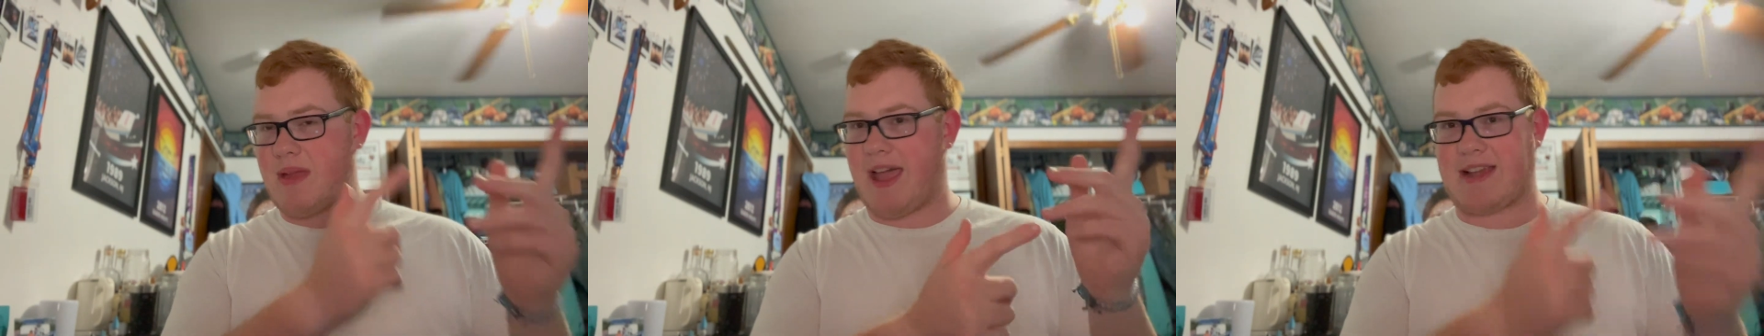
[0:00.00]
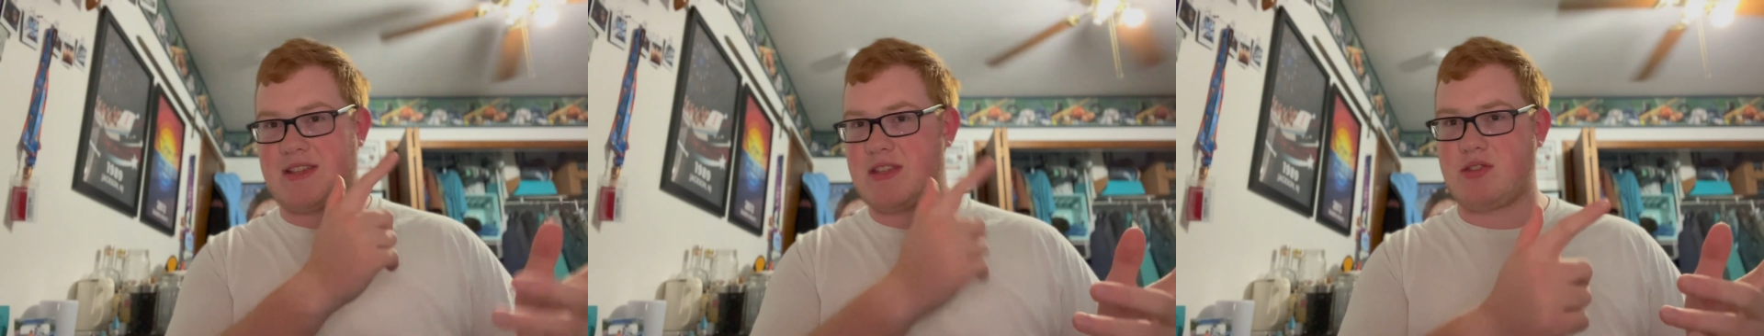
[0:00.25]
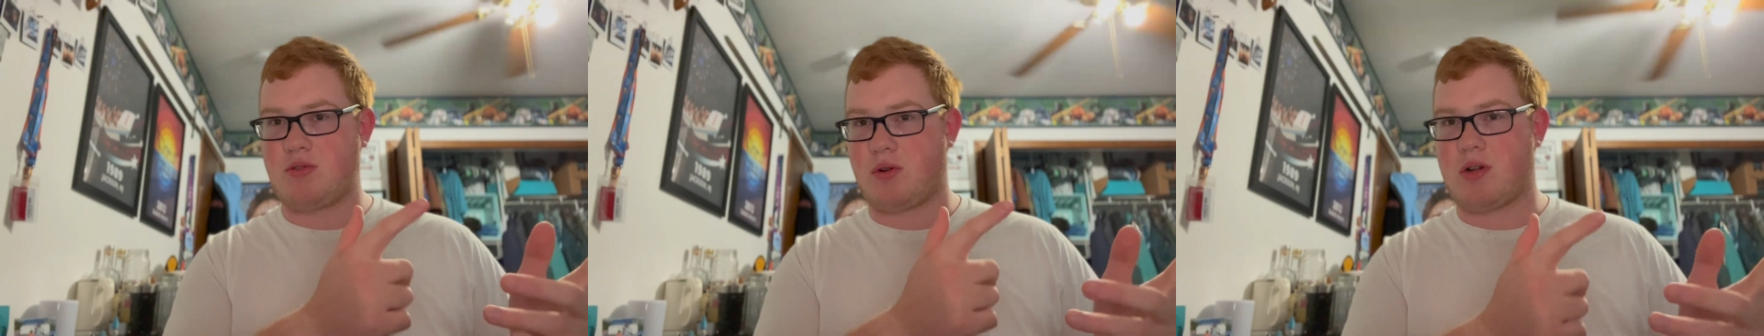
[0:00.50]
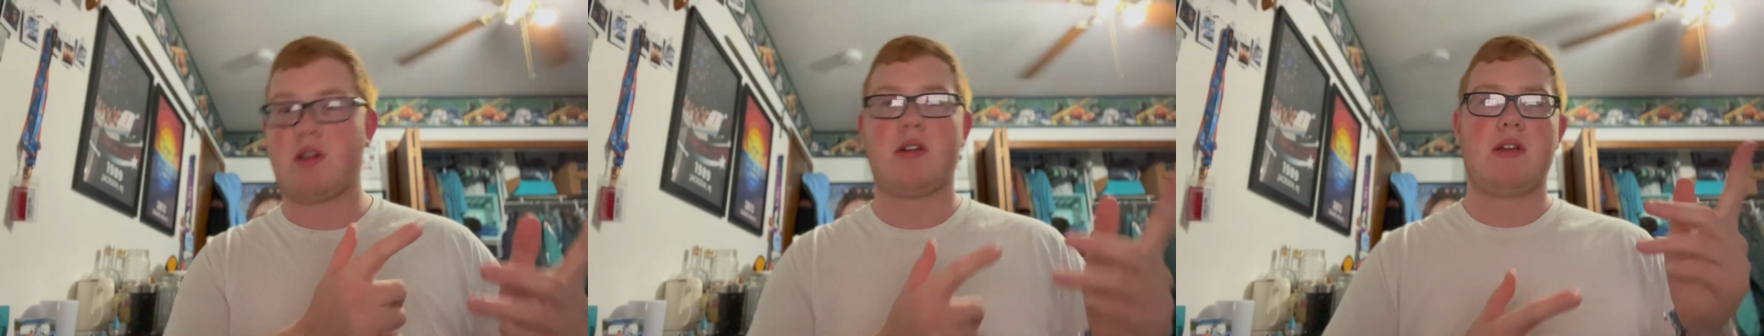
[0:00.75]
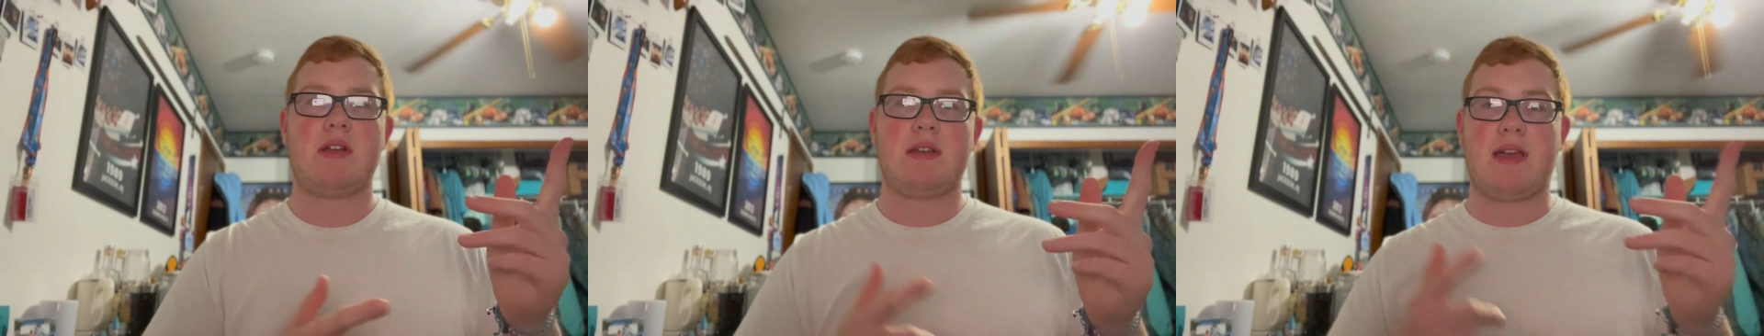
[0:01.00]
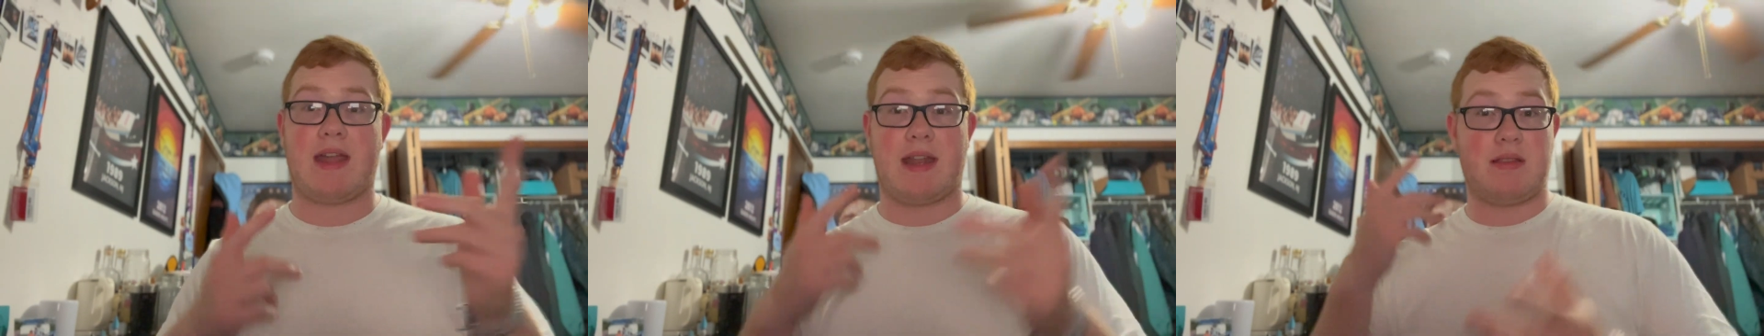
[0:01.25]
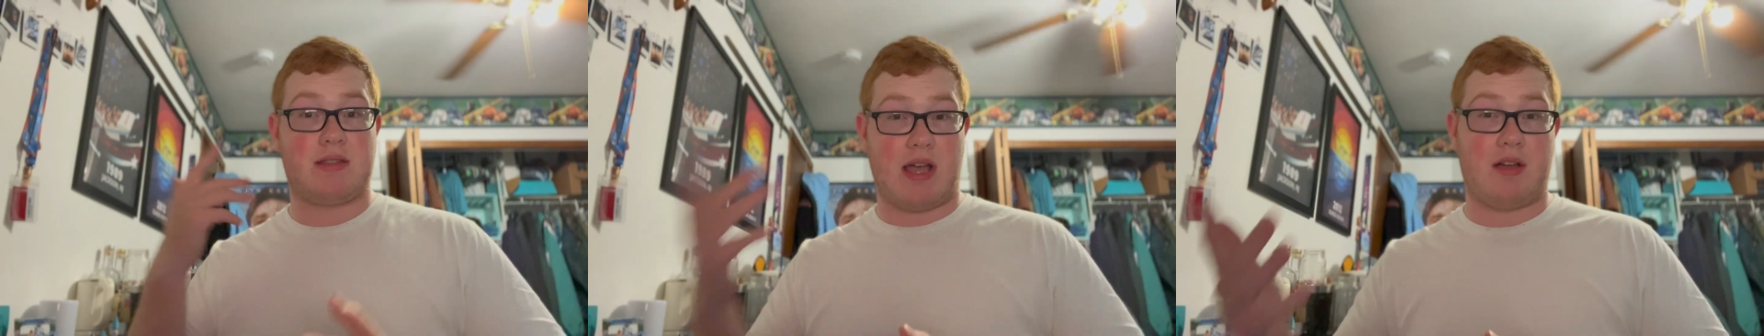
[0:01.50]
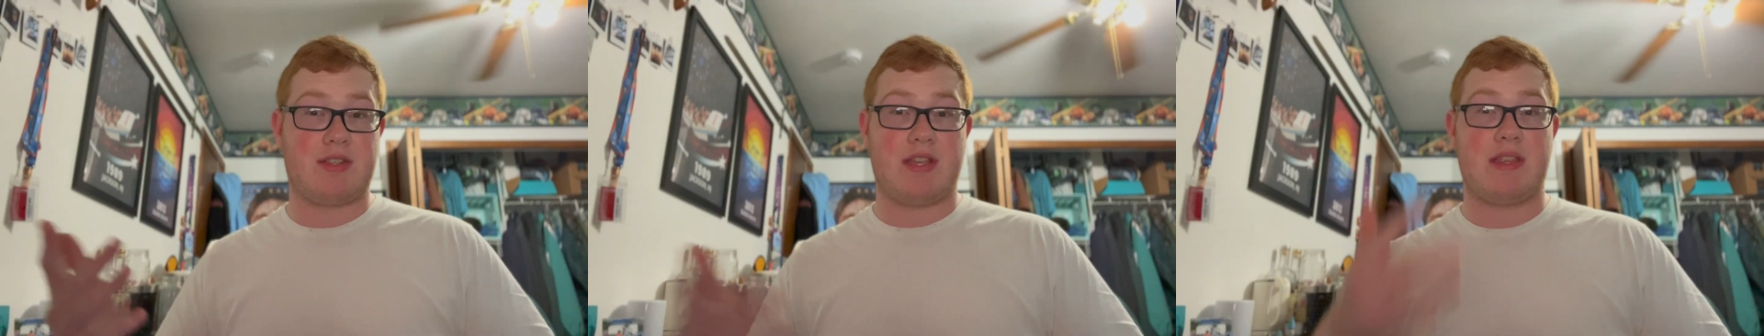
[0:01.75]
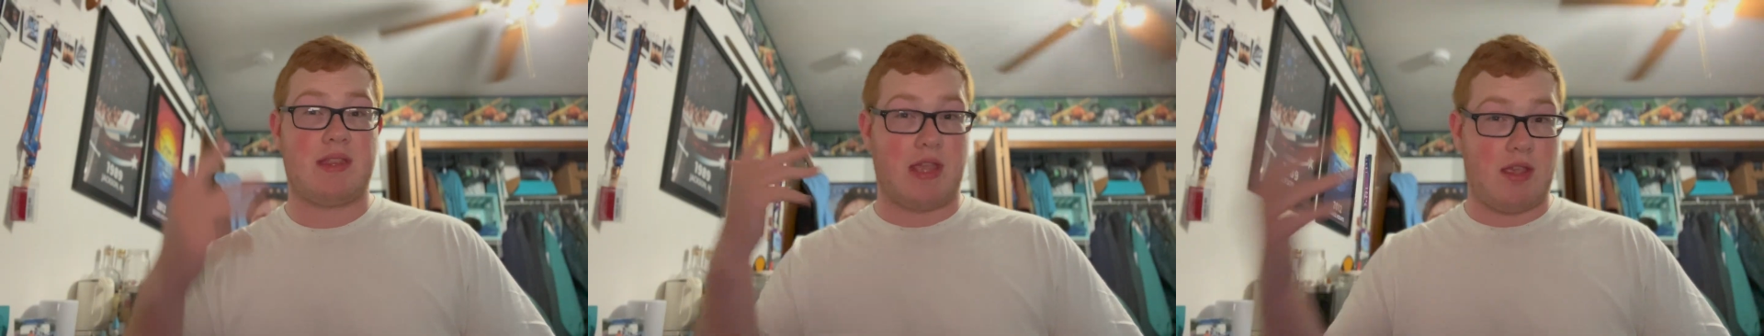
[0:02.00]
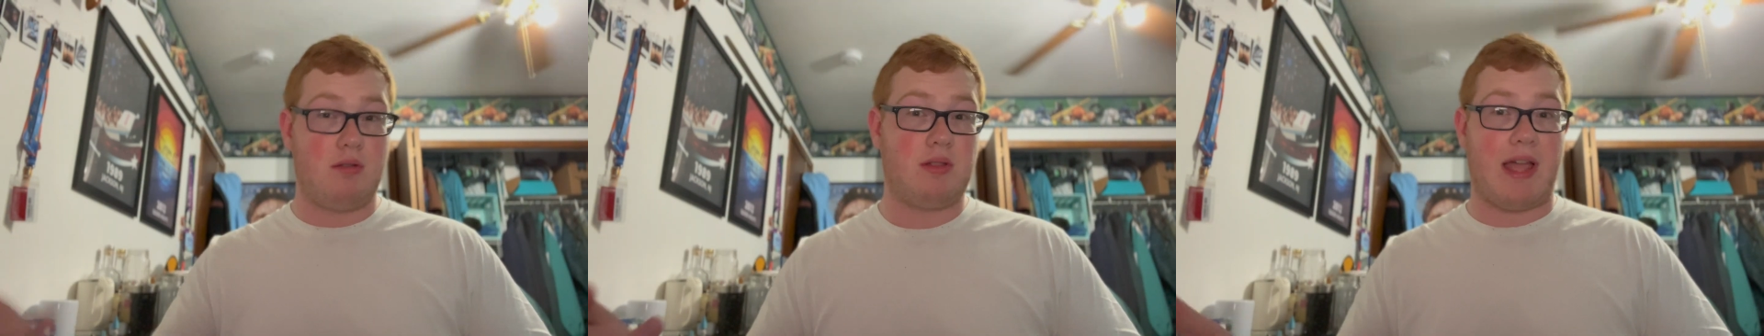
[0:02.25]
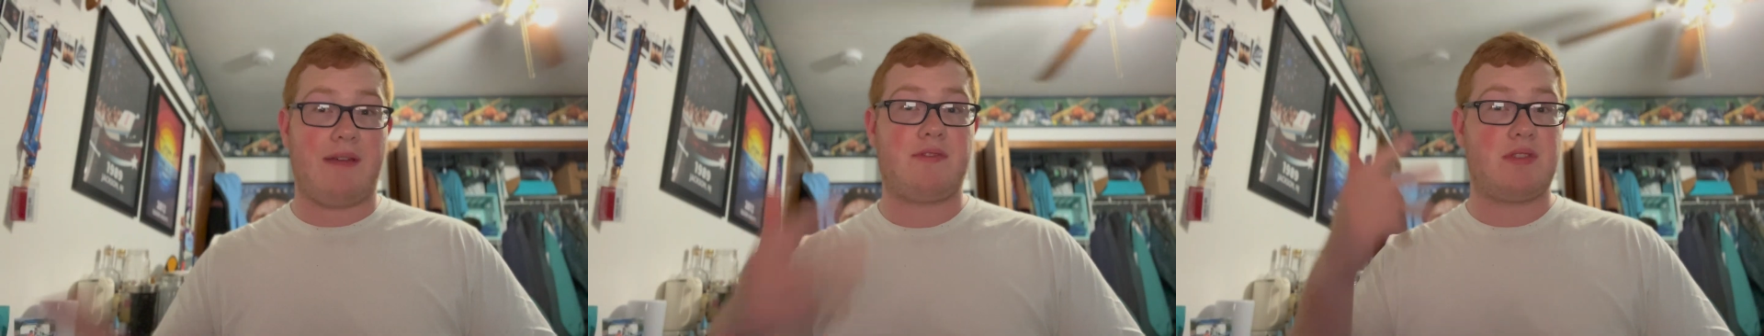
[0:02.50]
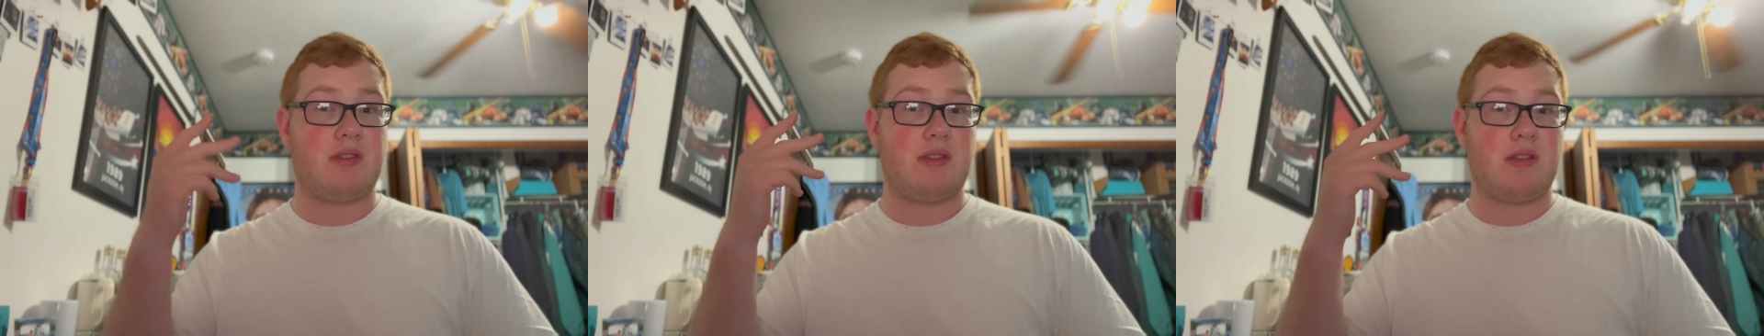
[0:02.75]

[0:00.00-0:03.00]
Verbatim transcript: exit door and it tells it that you left,